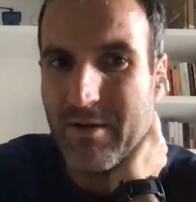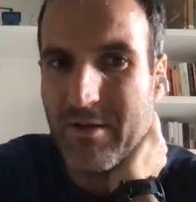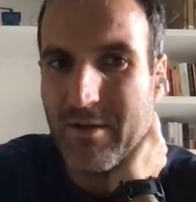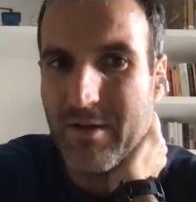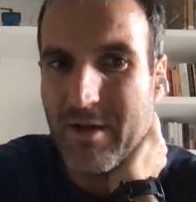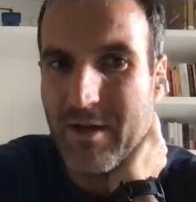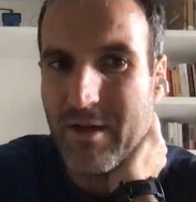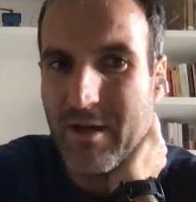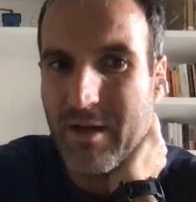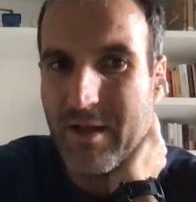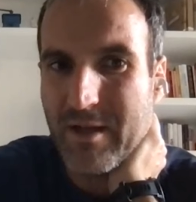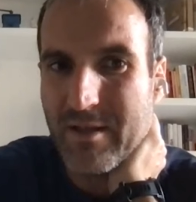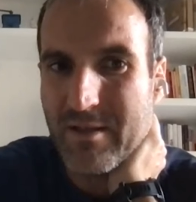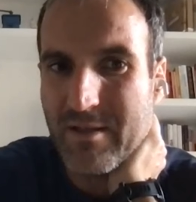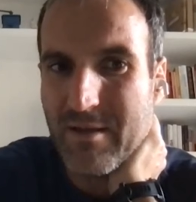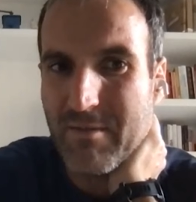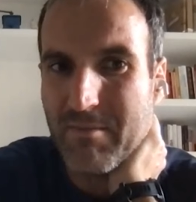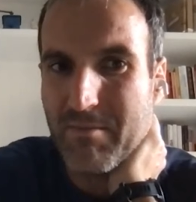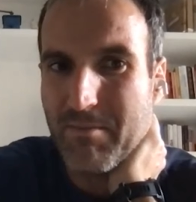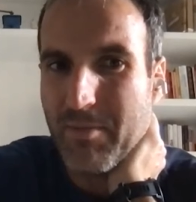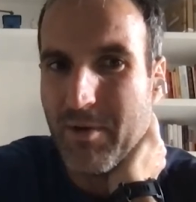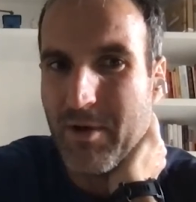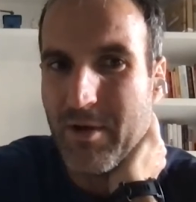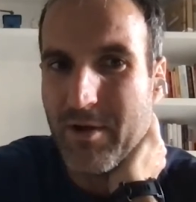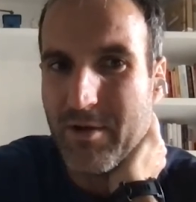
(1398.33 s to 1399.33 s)
There are like
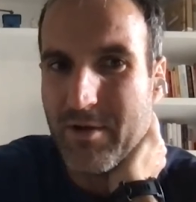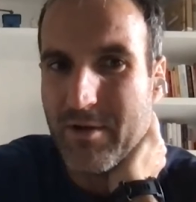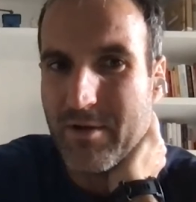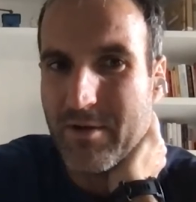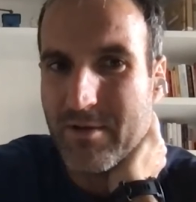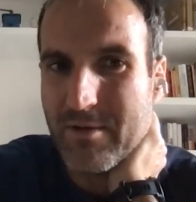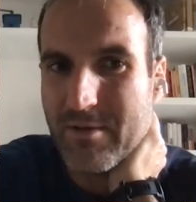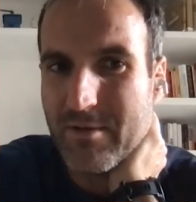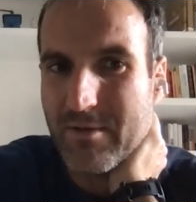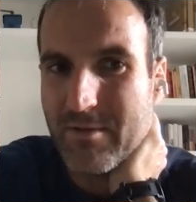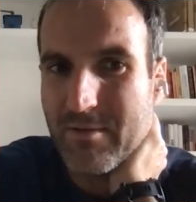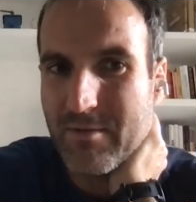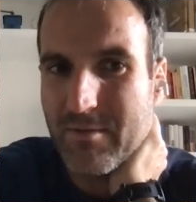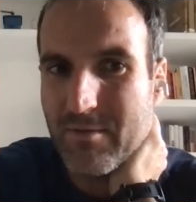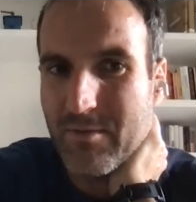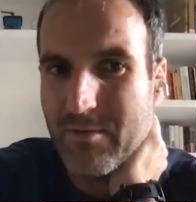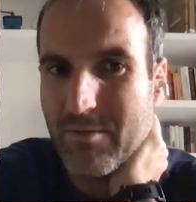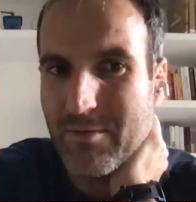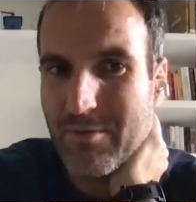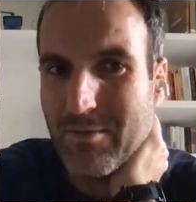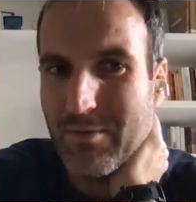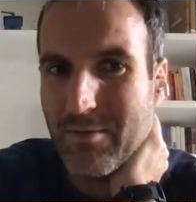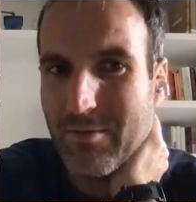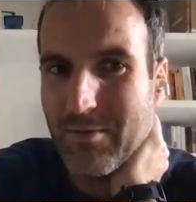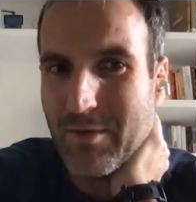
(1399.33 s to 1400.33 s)
some players
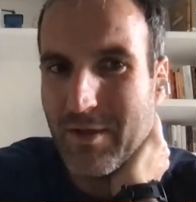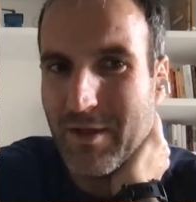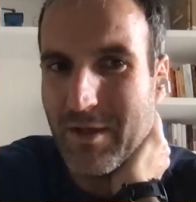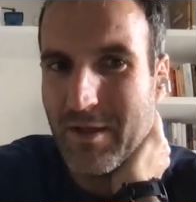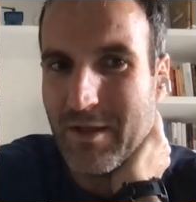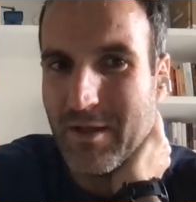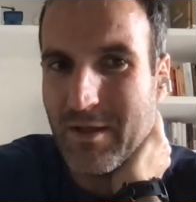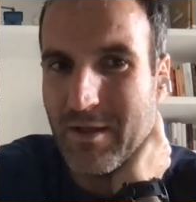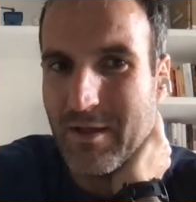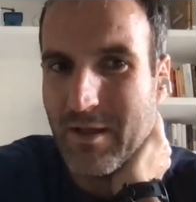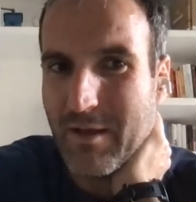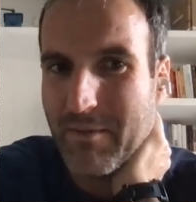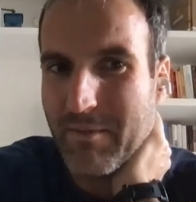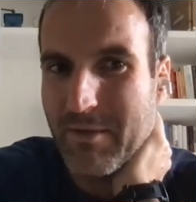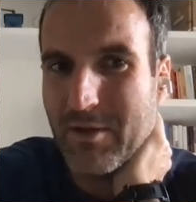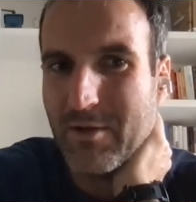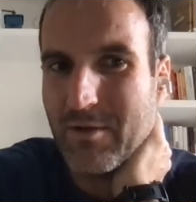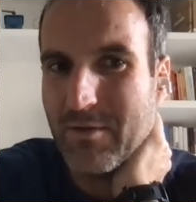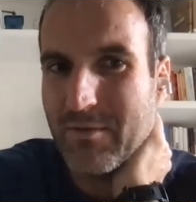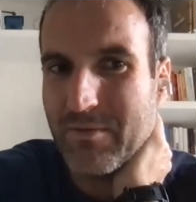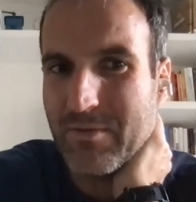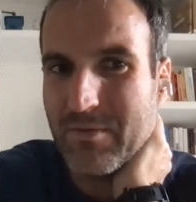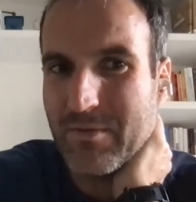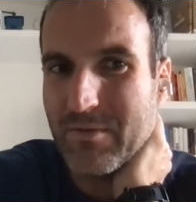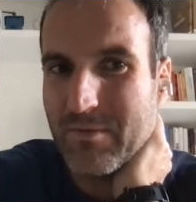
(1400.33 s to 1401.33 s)
doing a
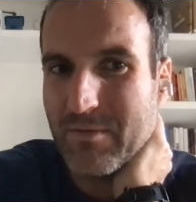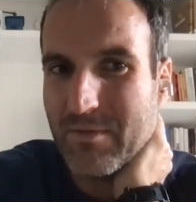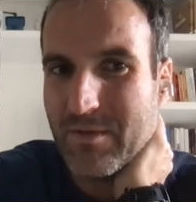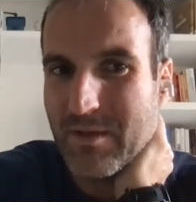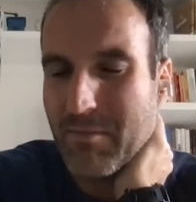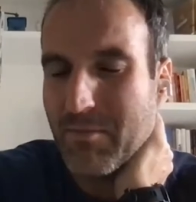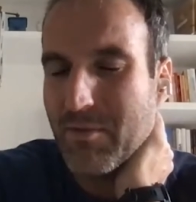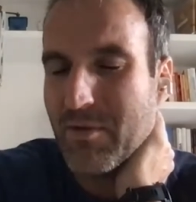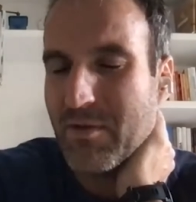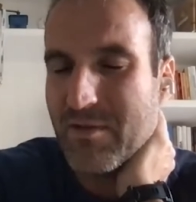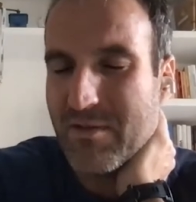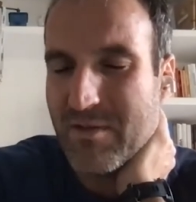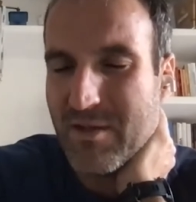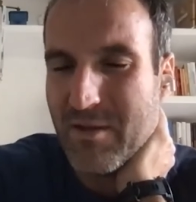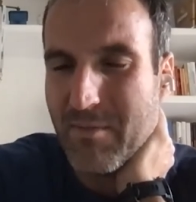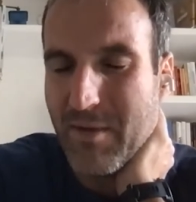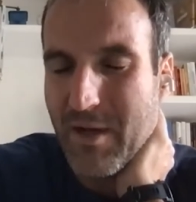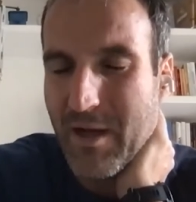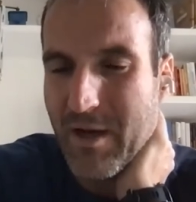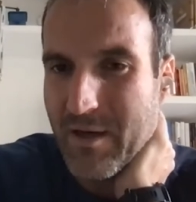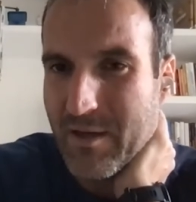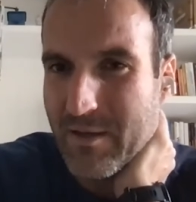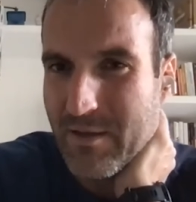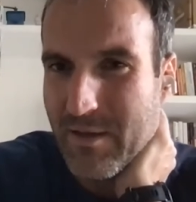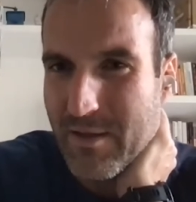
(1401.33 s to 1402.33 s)
bit of something
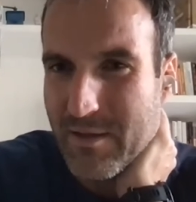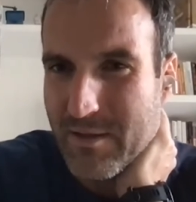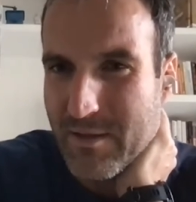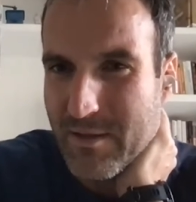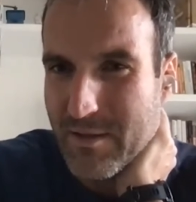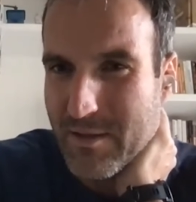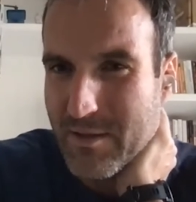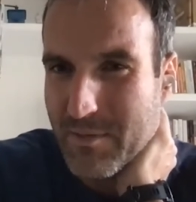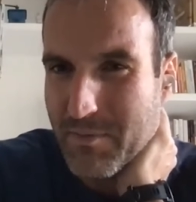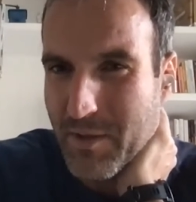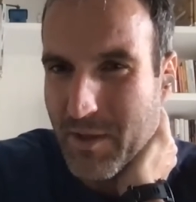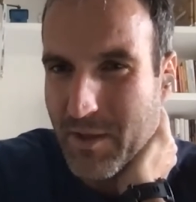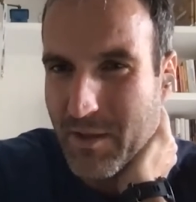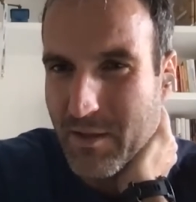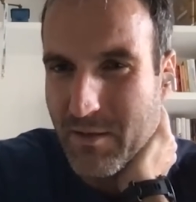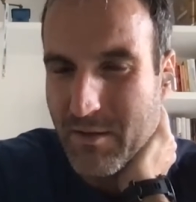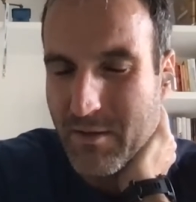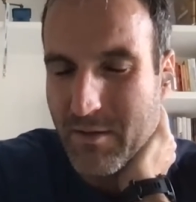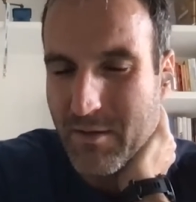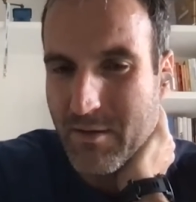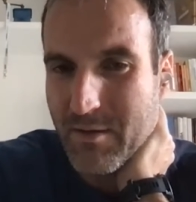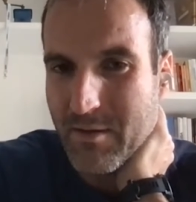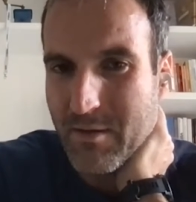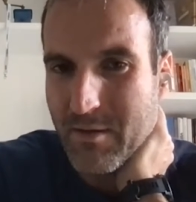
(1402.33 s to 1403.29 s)
similar, at least in Spain.